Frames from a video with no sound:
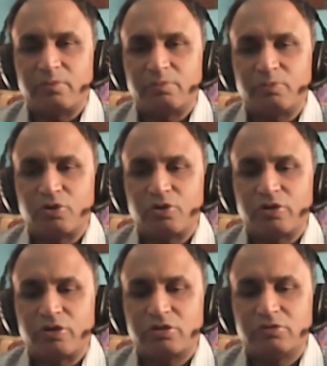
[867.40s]
book
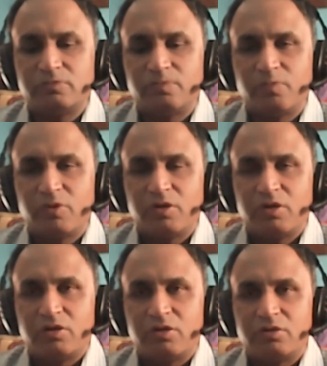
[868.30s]
on your
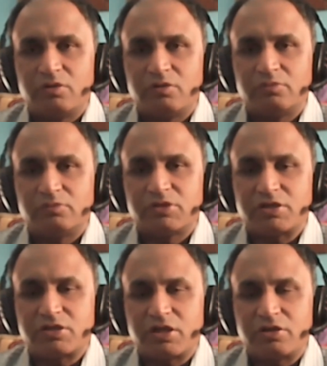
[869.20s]

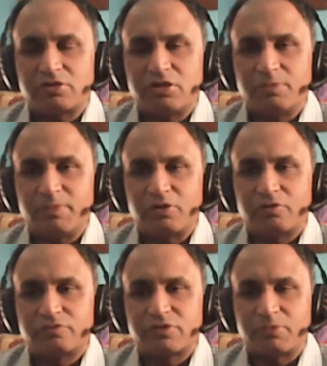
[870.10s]
chest and you're sleeping
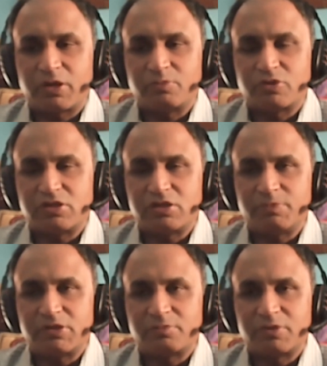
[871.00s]
off. Sometimes you're
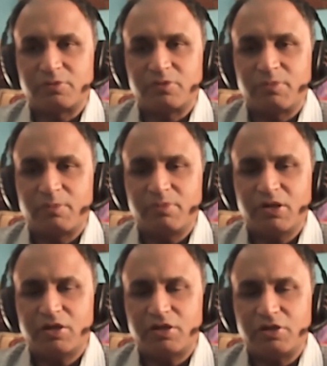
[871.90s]
sleeping, sometimes you're
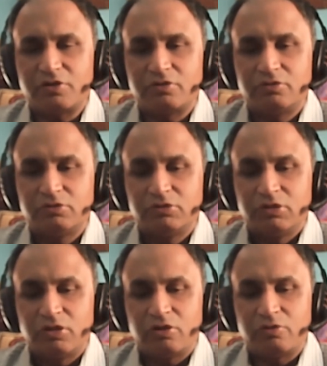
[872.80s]
remembering and recall.
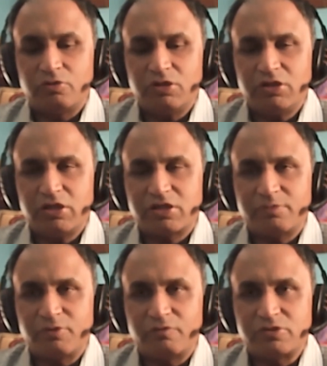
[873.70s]
Now during the
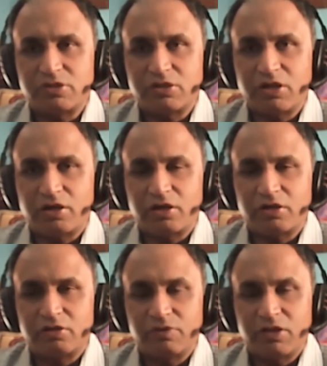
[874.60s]
exam you have to sit and write.
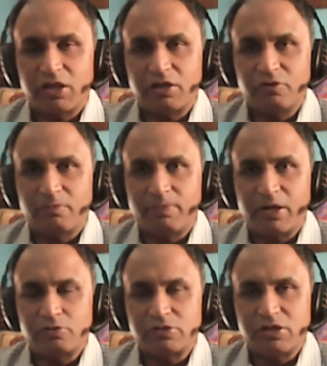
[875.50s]
Will they give you a
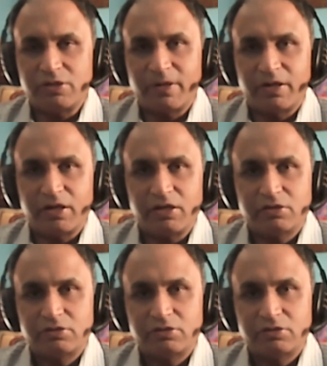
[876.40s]
bed to sleep and write?